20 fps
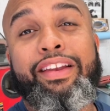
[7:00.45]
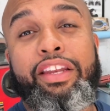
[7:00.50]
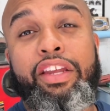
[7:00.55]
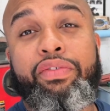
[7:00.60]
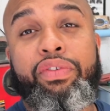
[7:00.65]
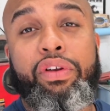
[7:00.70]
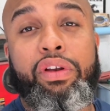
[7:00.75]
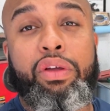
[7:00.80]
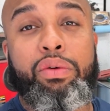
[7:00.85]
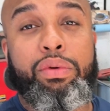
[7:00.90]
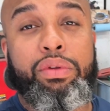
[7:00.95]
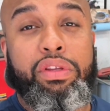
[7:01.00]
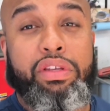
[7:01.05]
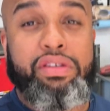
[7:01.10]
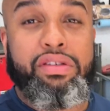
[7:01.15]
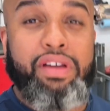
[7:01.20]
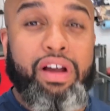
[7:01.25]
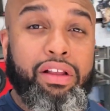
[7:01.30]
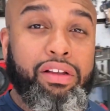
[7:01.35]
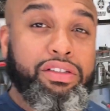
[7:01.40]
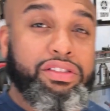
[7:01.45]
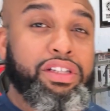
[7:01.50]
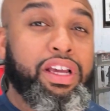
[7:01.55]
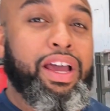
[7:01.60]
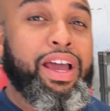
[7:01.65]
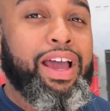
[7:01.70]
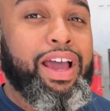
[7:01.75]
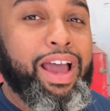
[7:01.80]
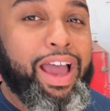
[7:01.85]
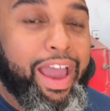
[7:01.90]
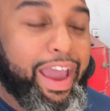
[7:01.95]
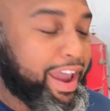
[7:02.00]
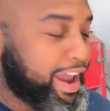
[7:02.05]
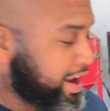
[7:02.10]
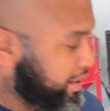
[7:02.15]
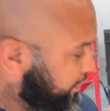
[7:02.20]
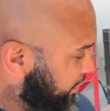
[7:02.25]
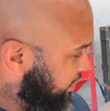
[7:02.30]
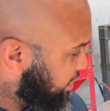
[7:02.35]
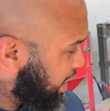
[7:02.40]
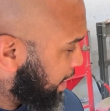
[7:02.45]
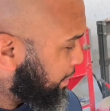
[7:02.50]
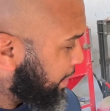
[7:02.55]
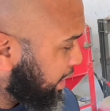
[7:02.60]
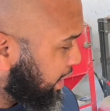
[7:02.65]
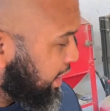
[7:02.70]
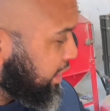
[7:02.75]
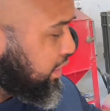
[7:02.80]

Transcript: differently with these colors? Every time I get